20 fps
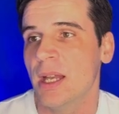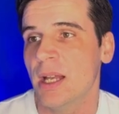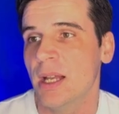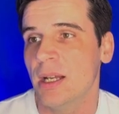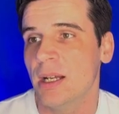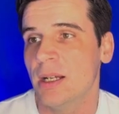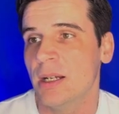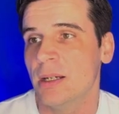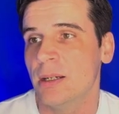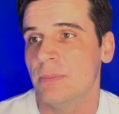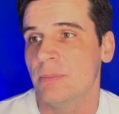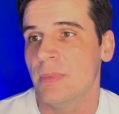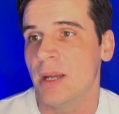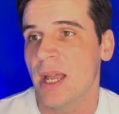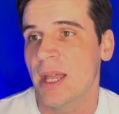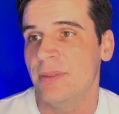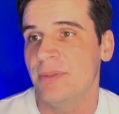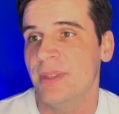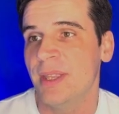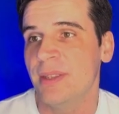
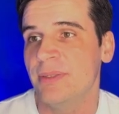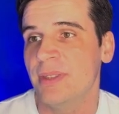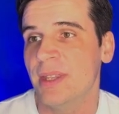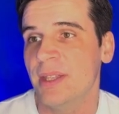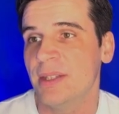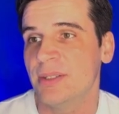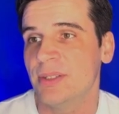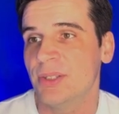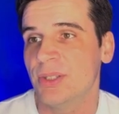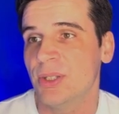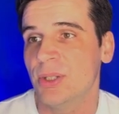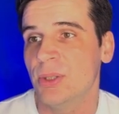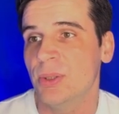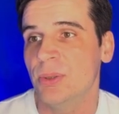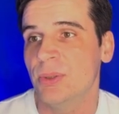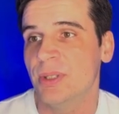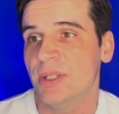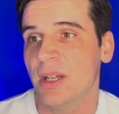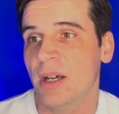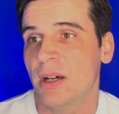And then there's
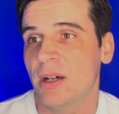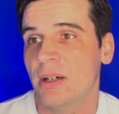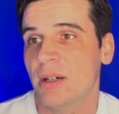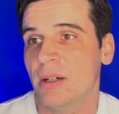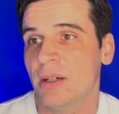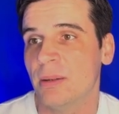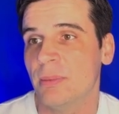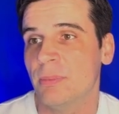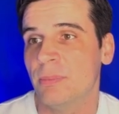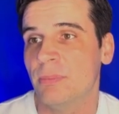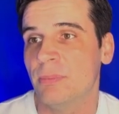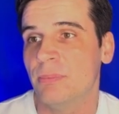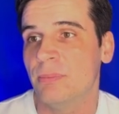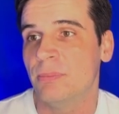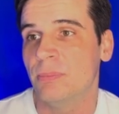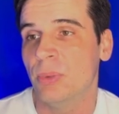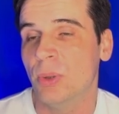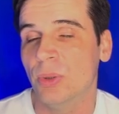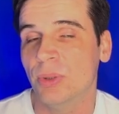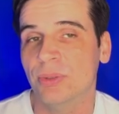two that are
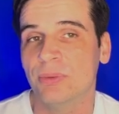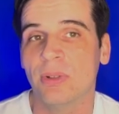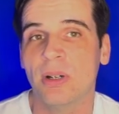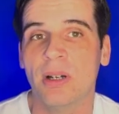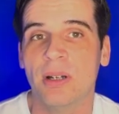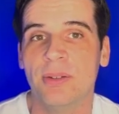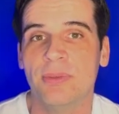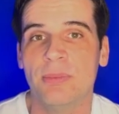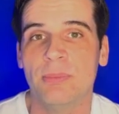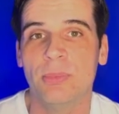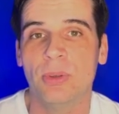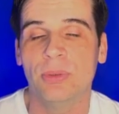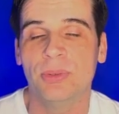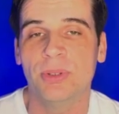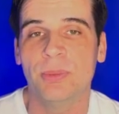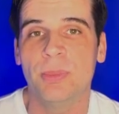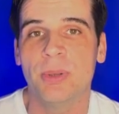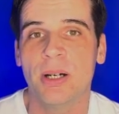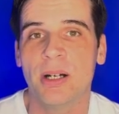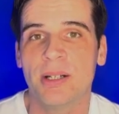board arrived and board
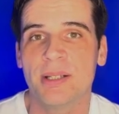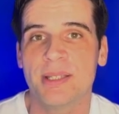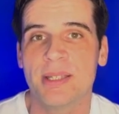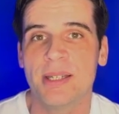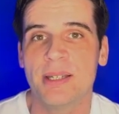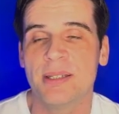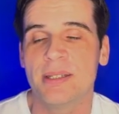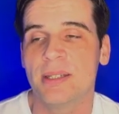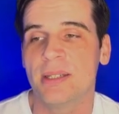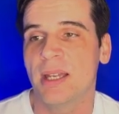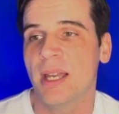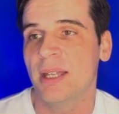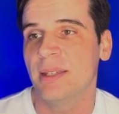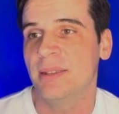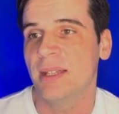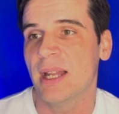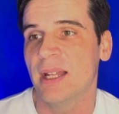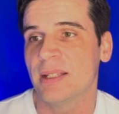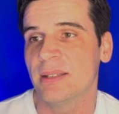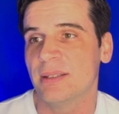departed,
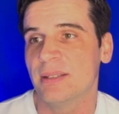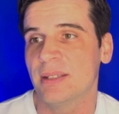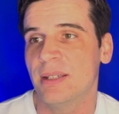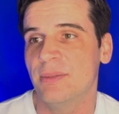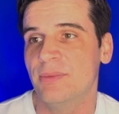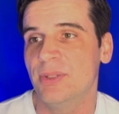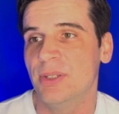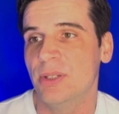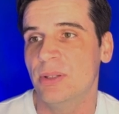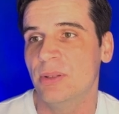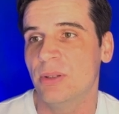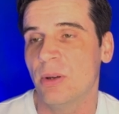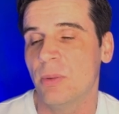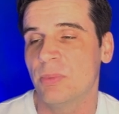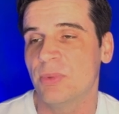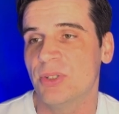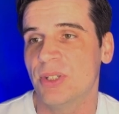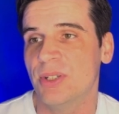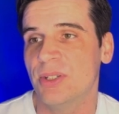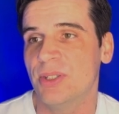and that gives you an
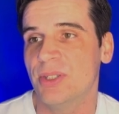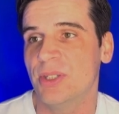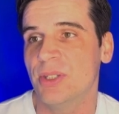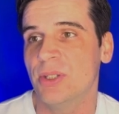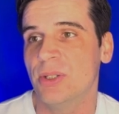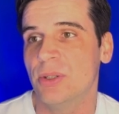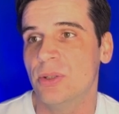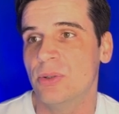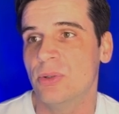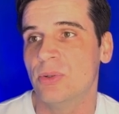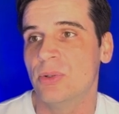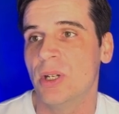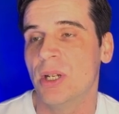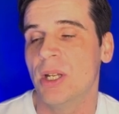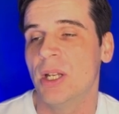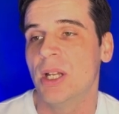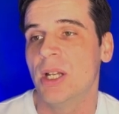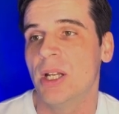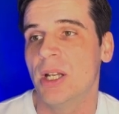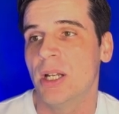option to
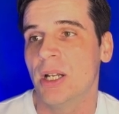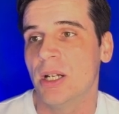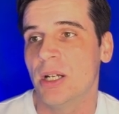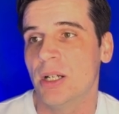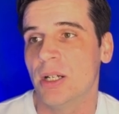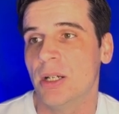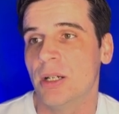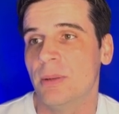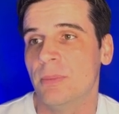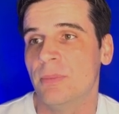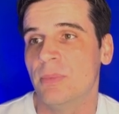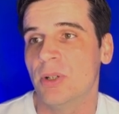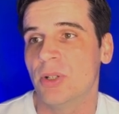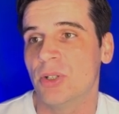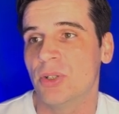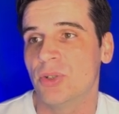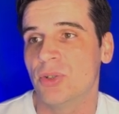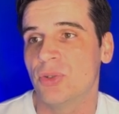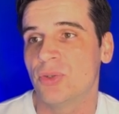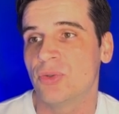
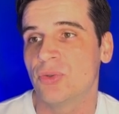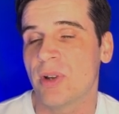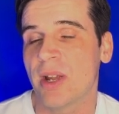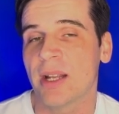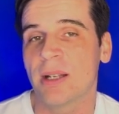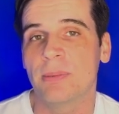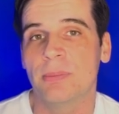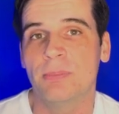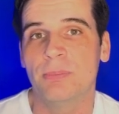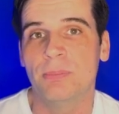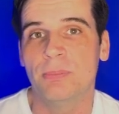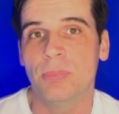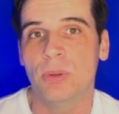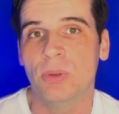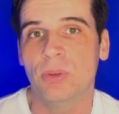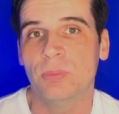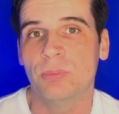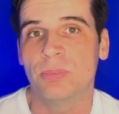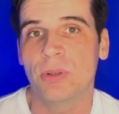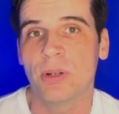track
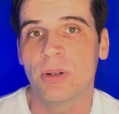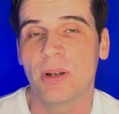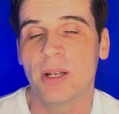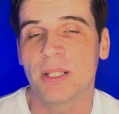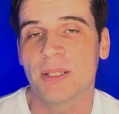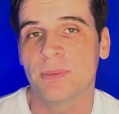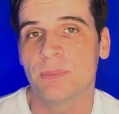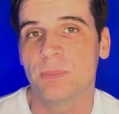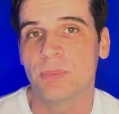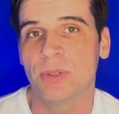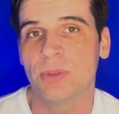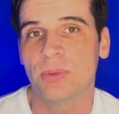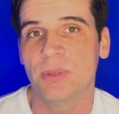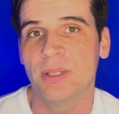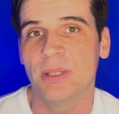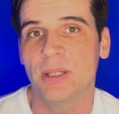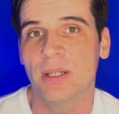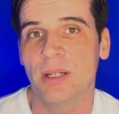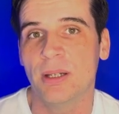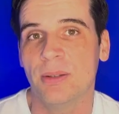board progress
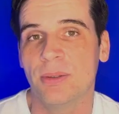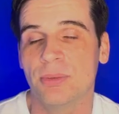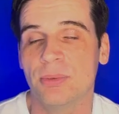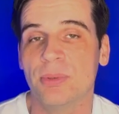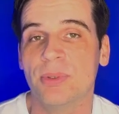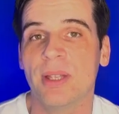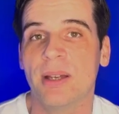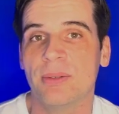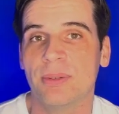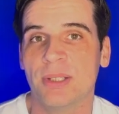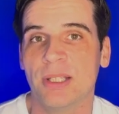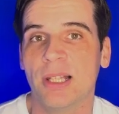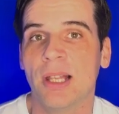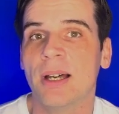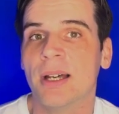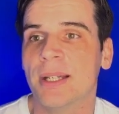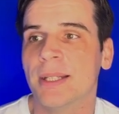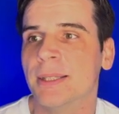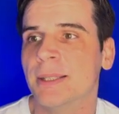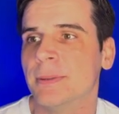between throughout the
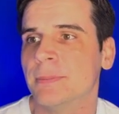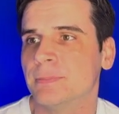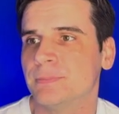line.